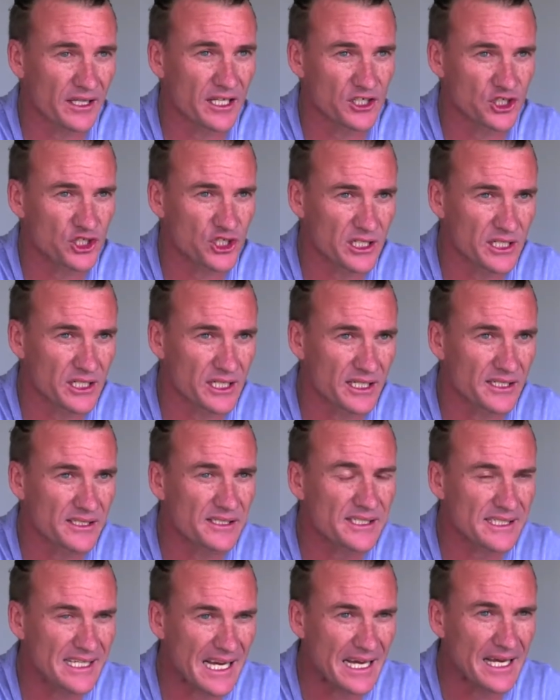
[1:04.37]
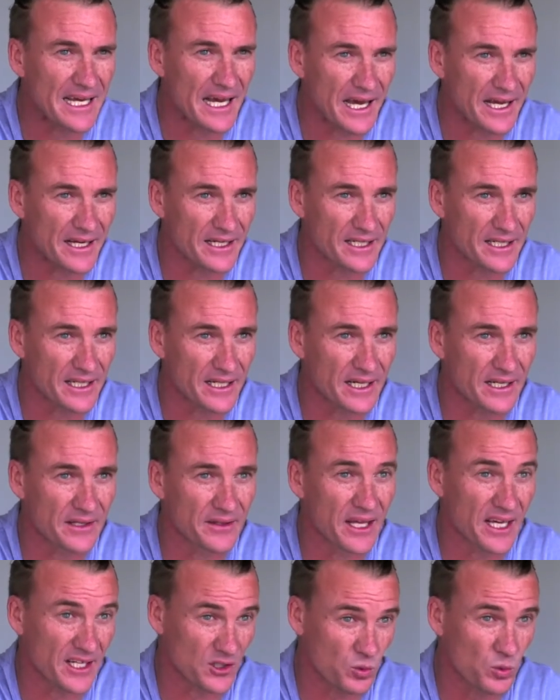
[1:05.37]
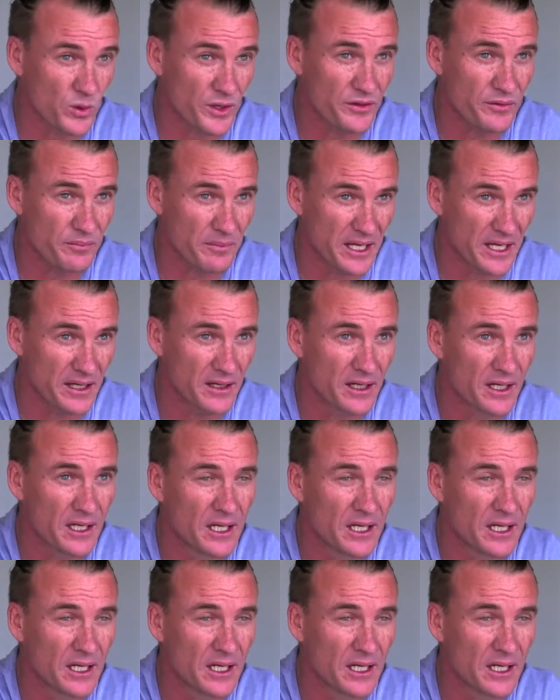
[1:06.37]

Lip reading: that she does snake handling and that with me.